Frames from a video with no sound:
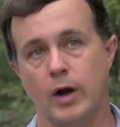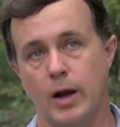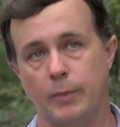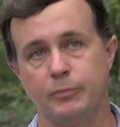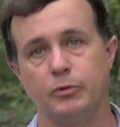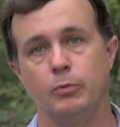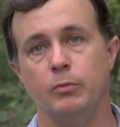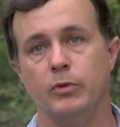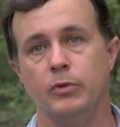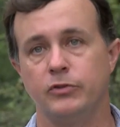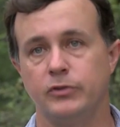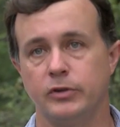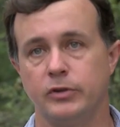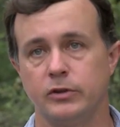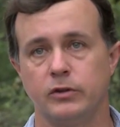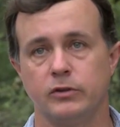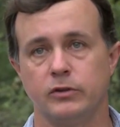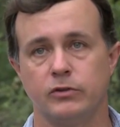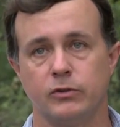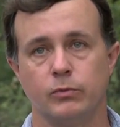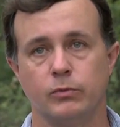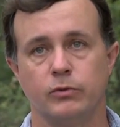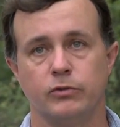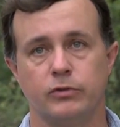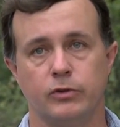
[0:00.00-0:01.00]
optimistic
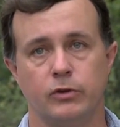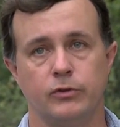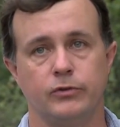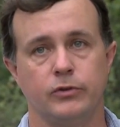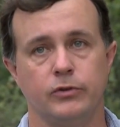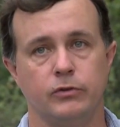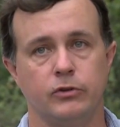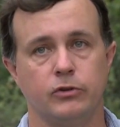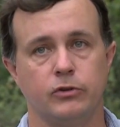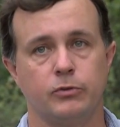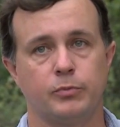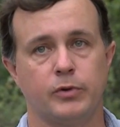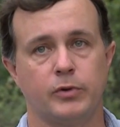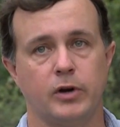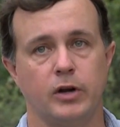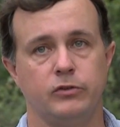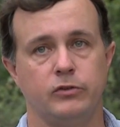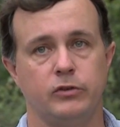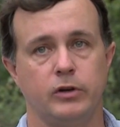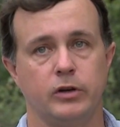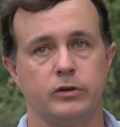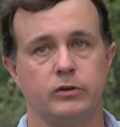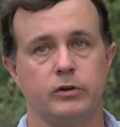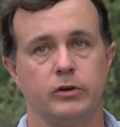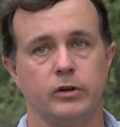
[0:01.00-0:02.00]
that the results of this
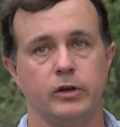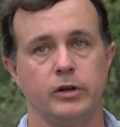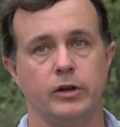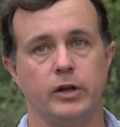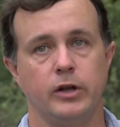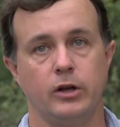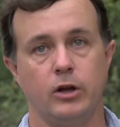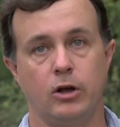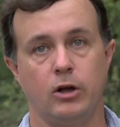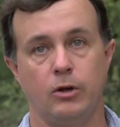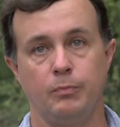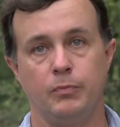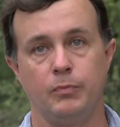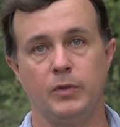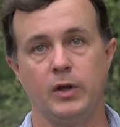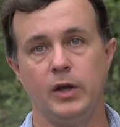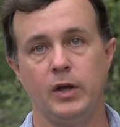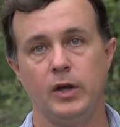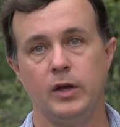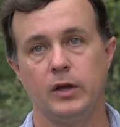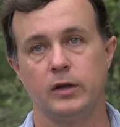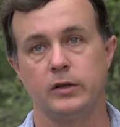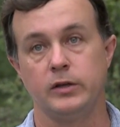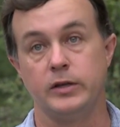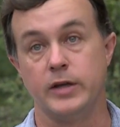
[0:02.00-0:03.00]
project are going to help
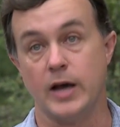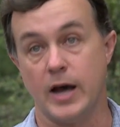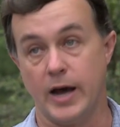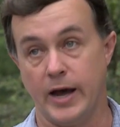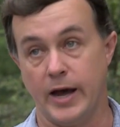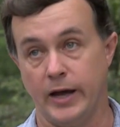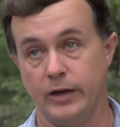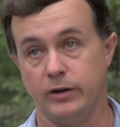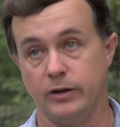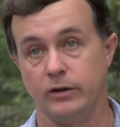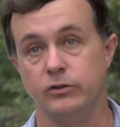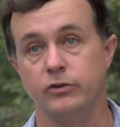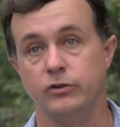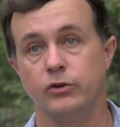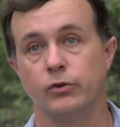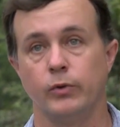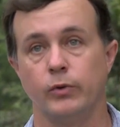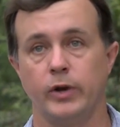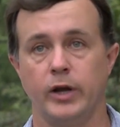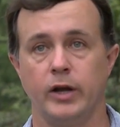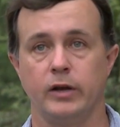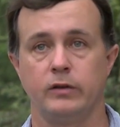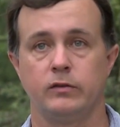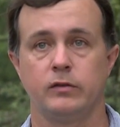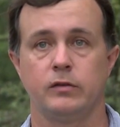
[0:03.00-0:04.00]
guide and
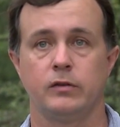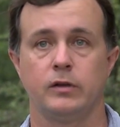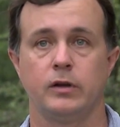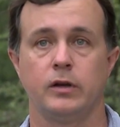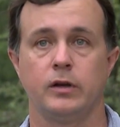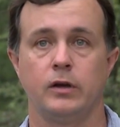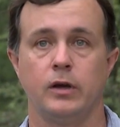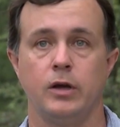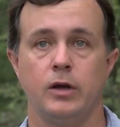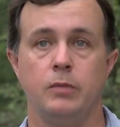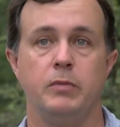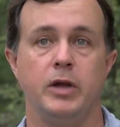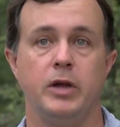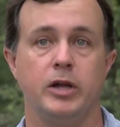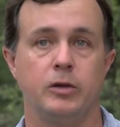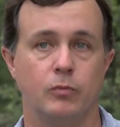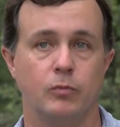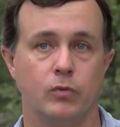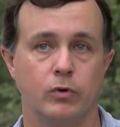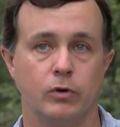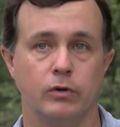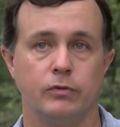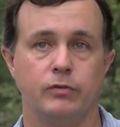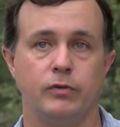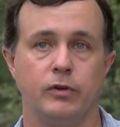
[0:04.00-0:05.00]
direct uh, and make
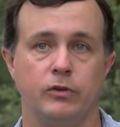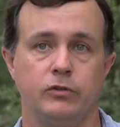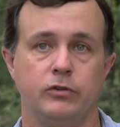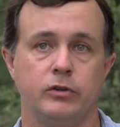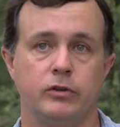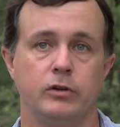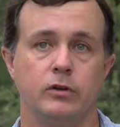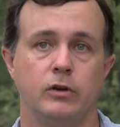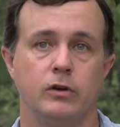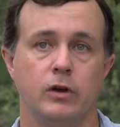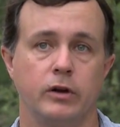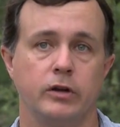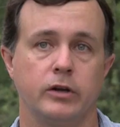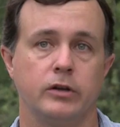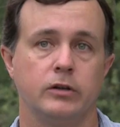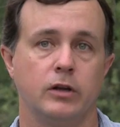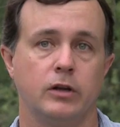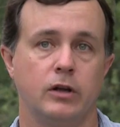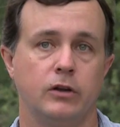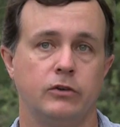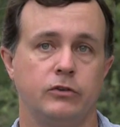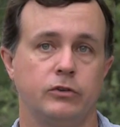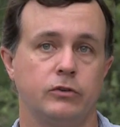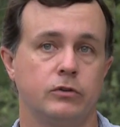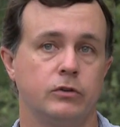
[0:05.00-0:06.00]
more efficient
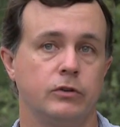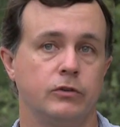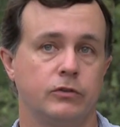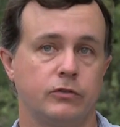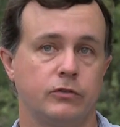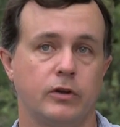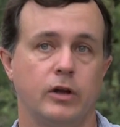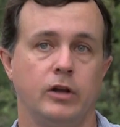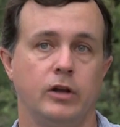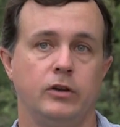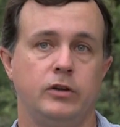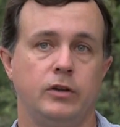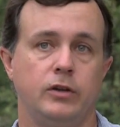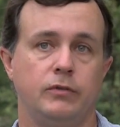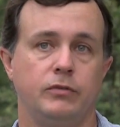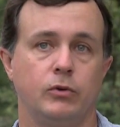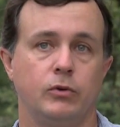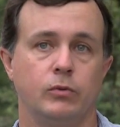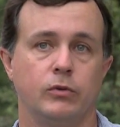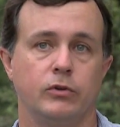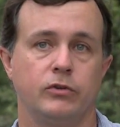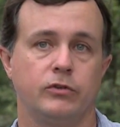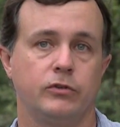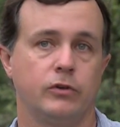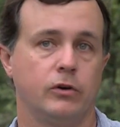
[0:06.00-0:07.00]
archaeological and
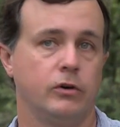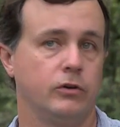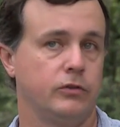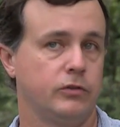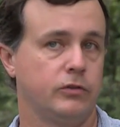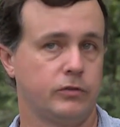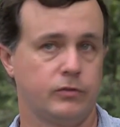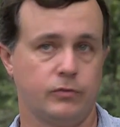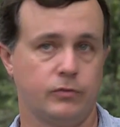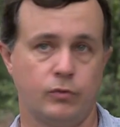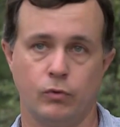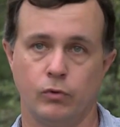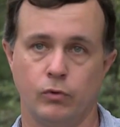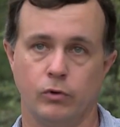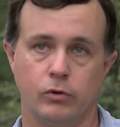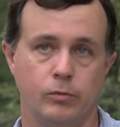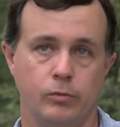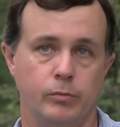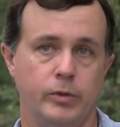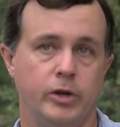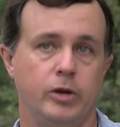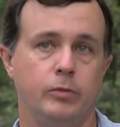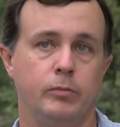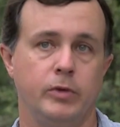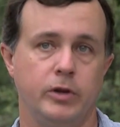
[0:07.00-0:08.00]
scientific research
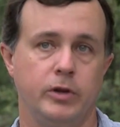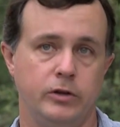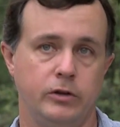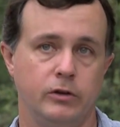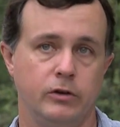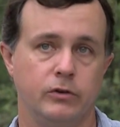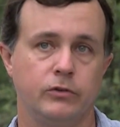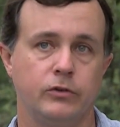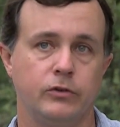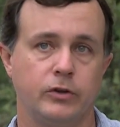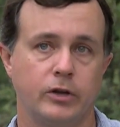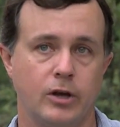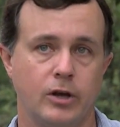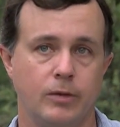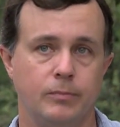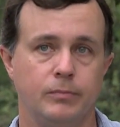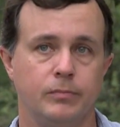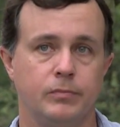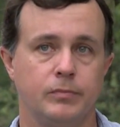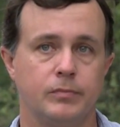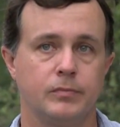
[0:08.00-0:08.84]
for many, many years to come.